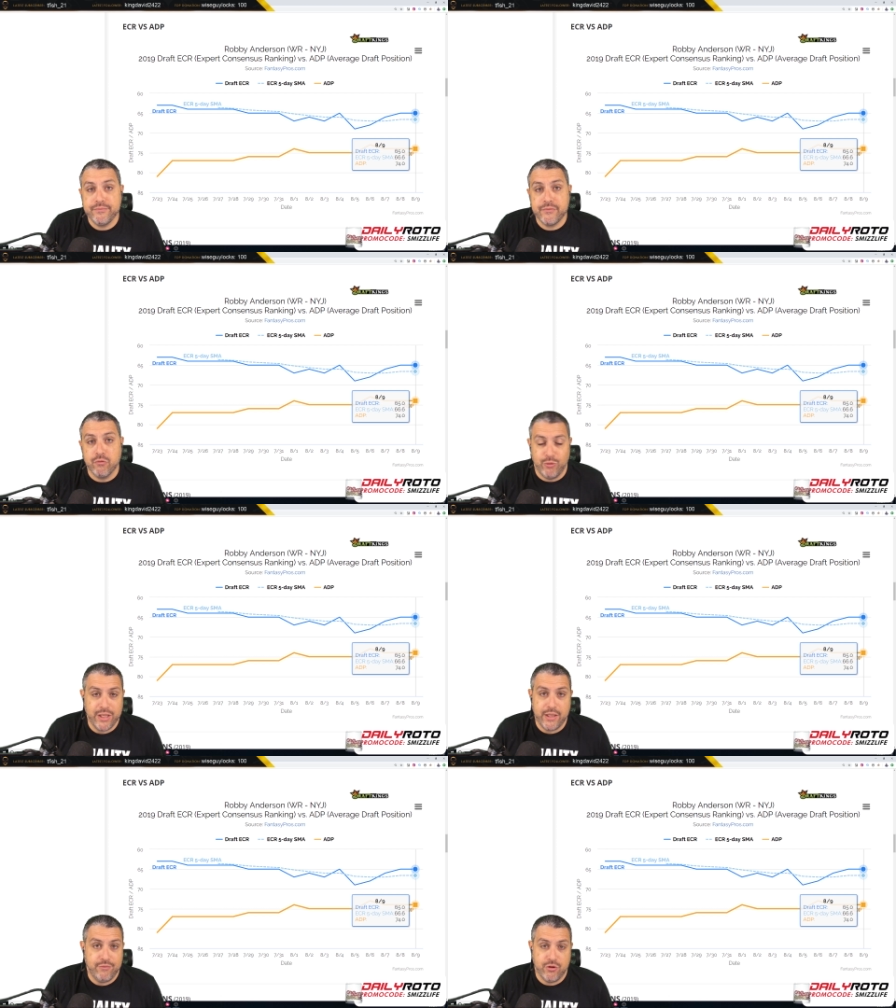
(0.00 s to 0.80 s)

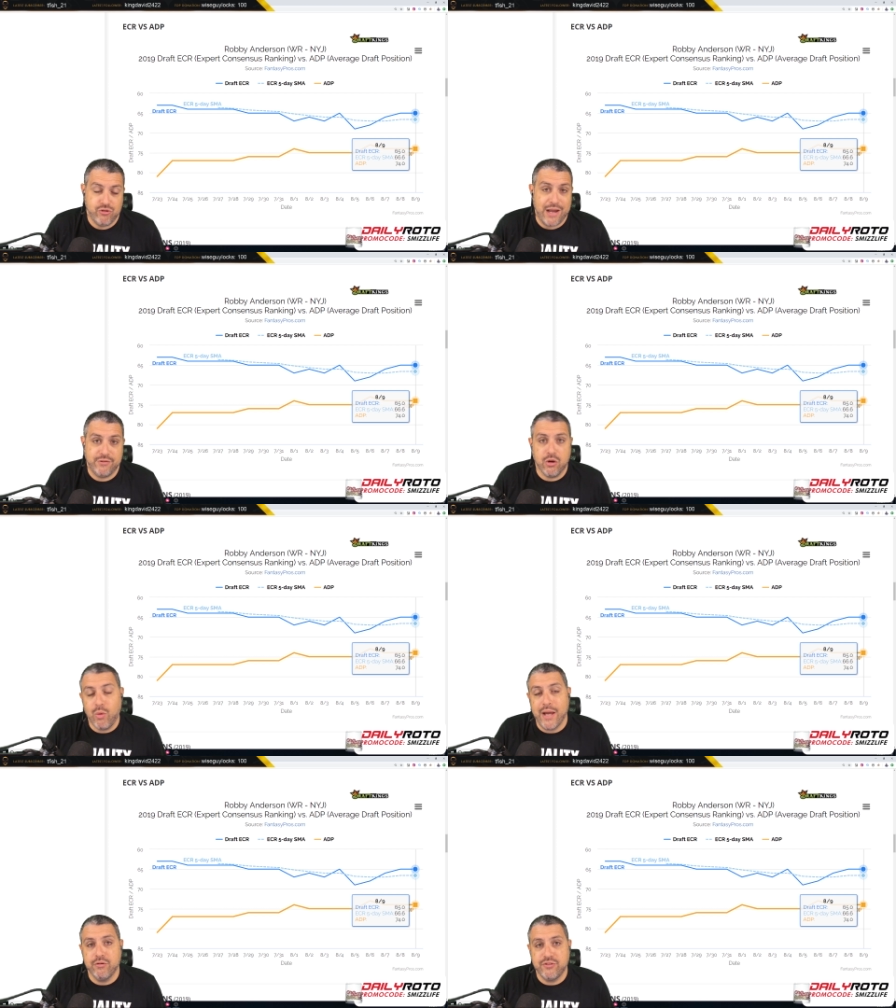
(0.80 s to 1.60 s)
really, if you're drafting a
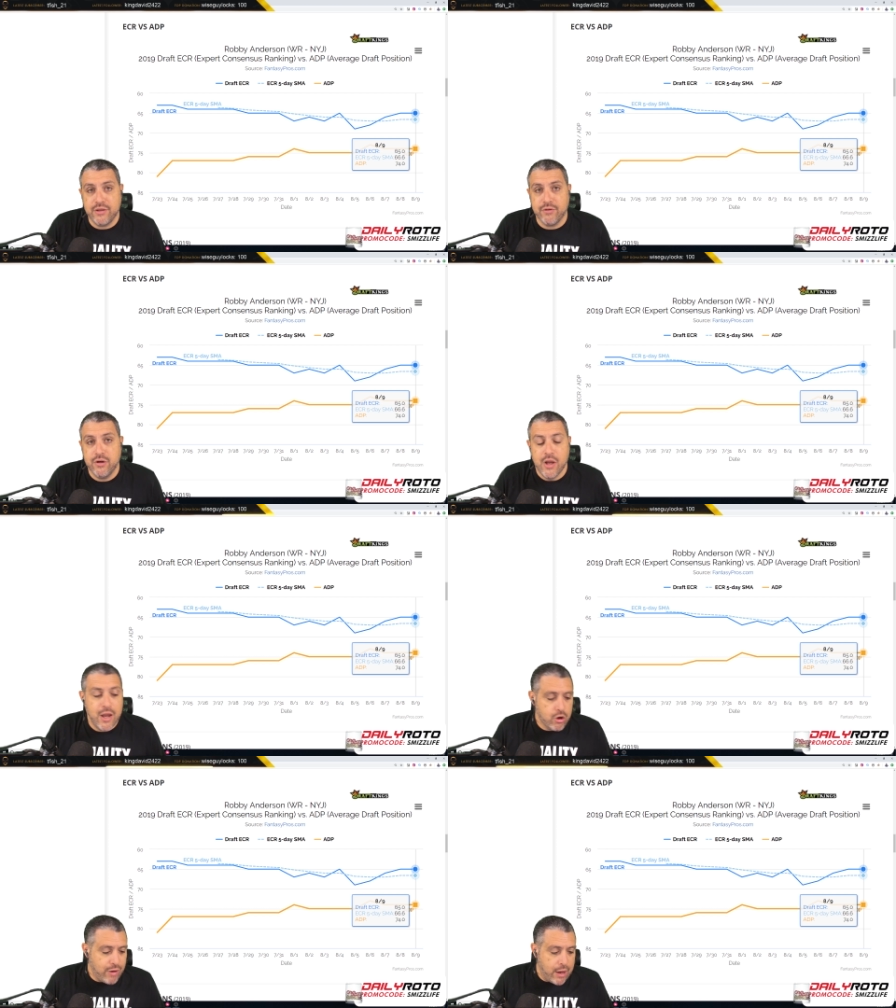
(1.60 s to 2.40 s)
wide receiver?
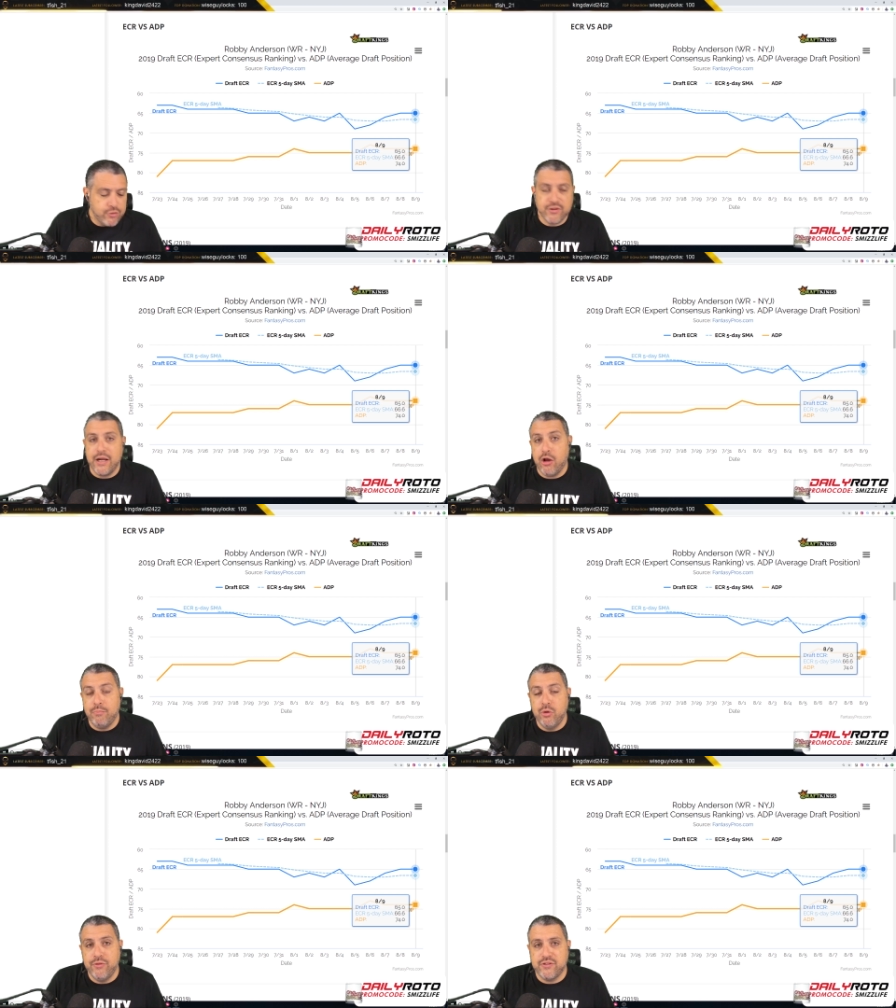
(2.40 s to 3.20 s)
Crowder's going to help
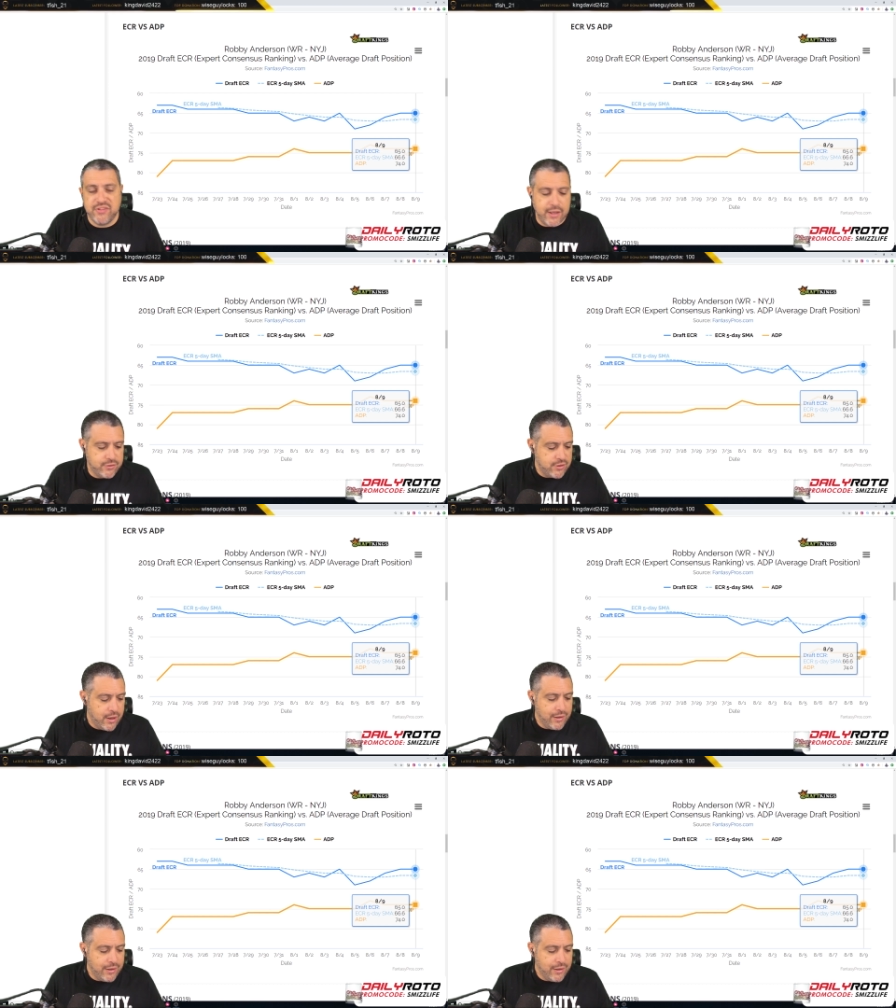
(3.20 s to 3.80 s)
move the sticks.